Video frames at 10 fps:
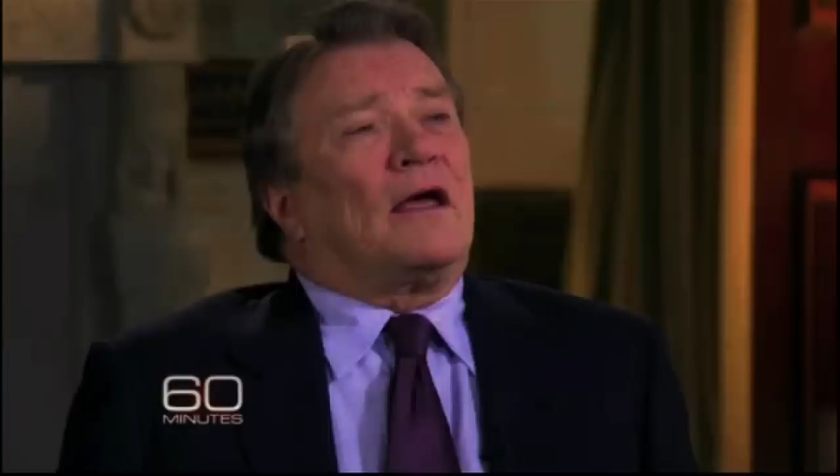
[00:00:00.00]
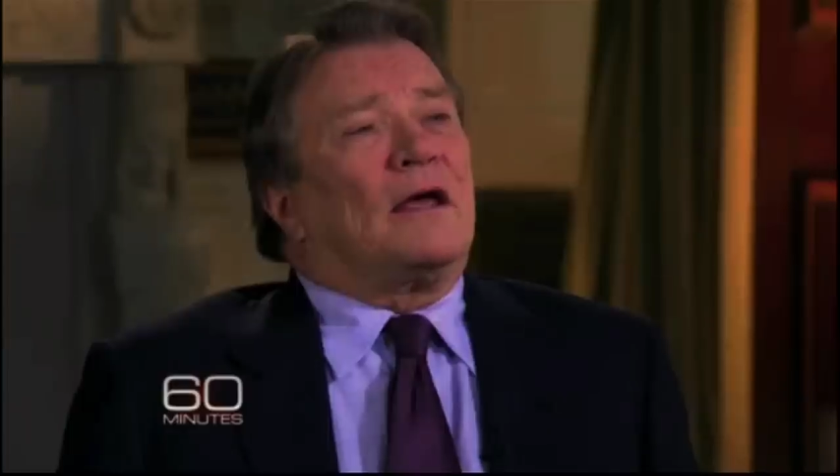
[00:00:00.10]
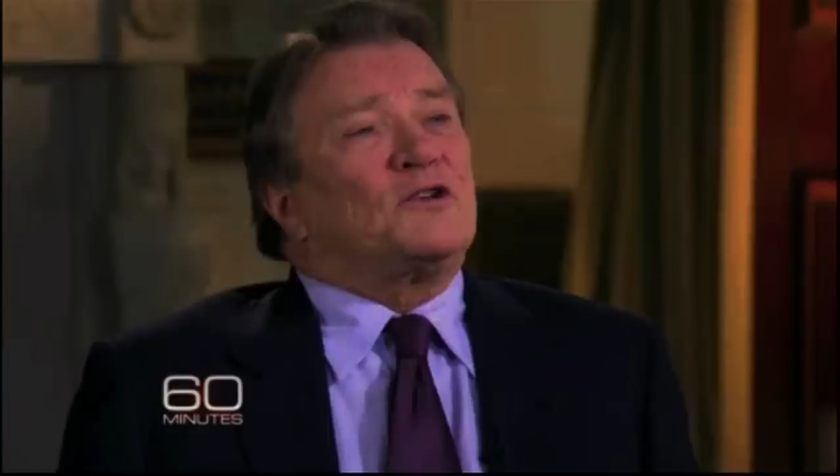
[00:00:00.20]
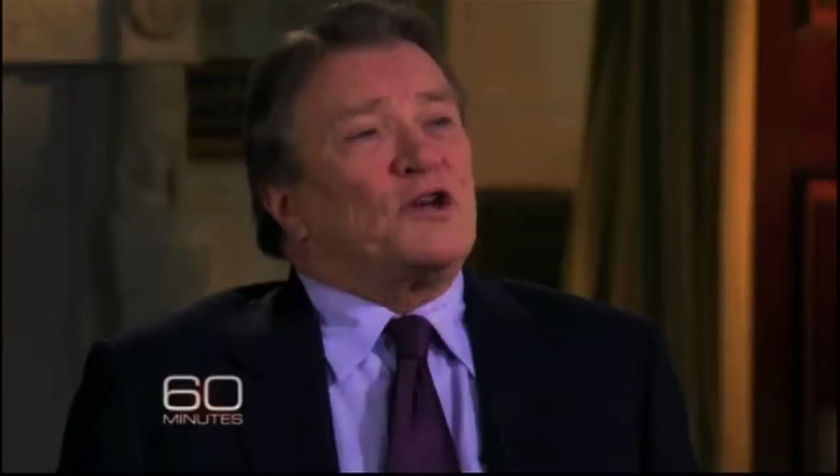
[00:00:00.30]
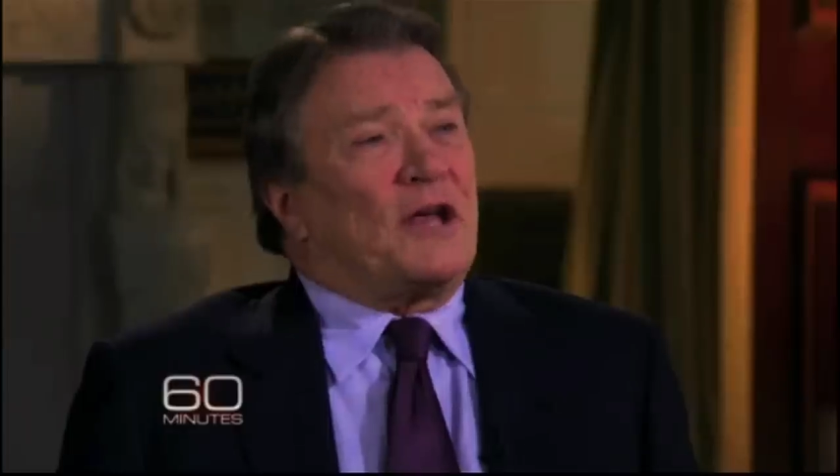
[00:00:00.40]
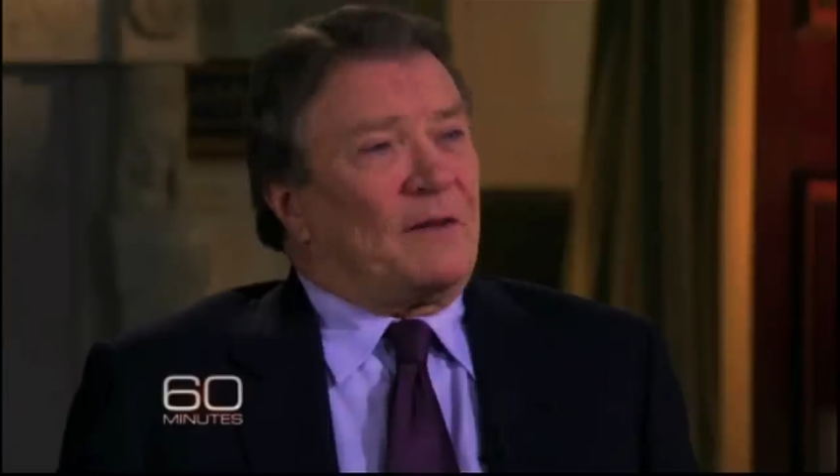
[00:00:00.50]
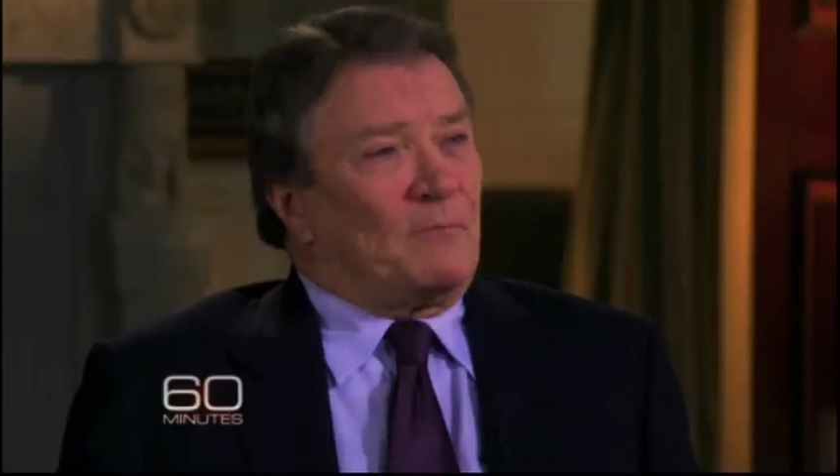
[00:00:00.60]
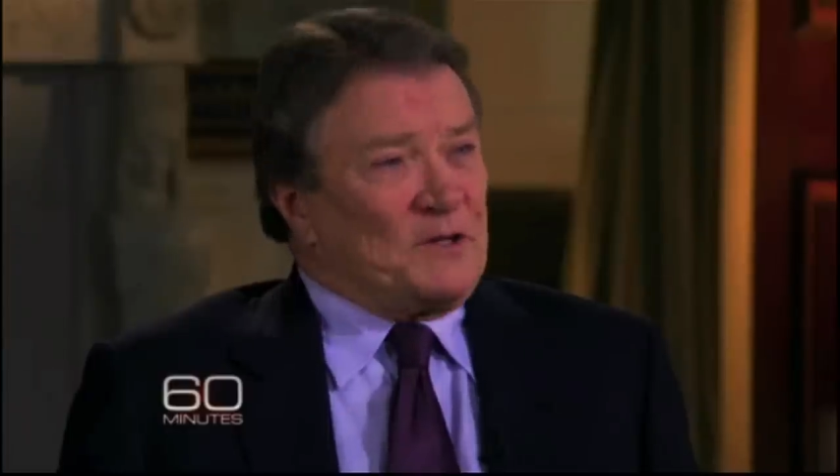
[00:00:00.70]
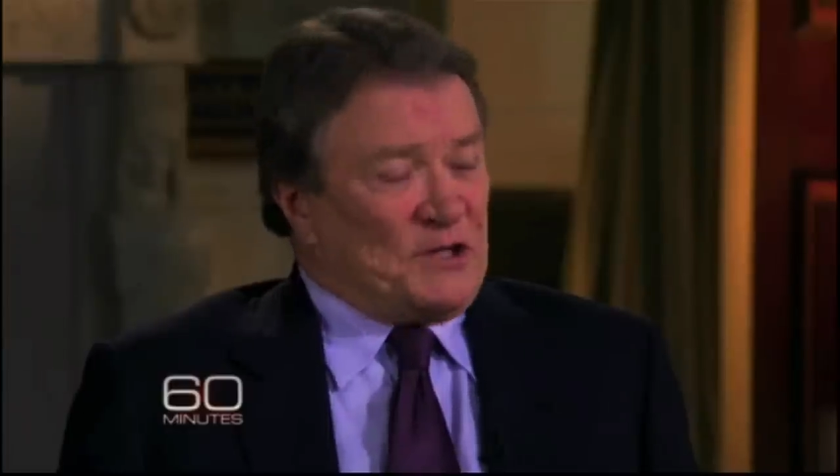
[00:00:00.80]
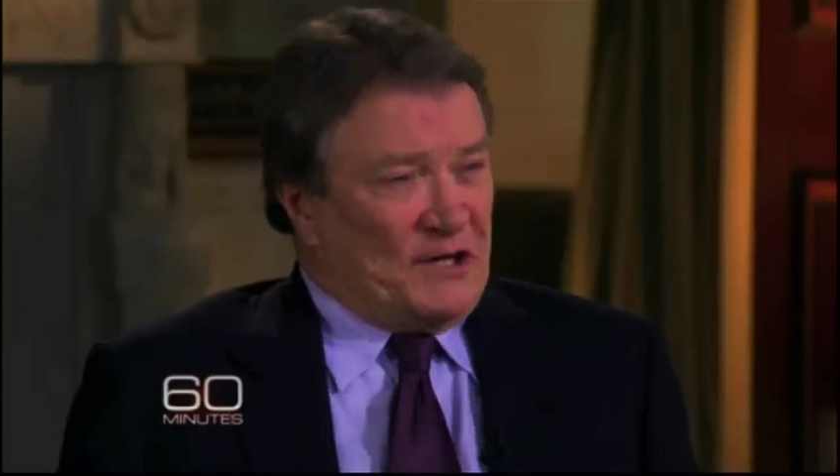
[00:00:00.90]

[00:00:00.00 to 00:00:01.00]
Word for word: Has she had much